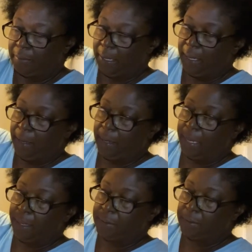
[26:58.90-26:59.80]
Yeah,
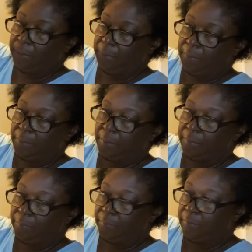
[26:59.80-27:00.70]
like so.
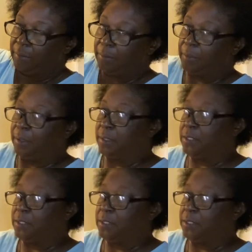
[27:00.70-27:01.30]
Good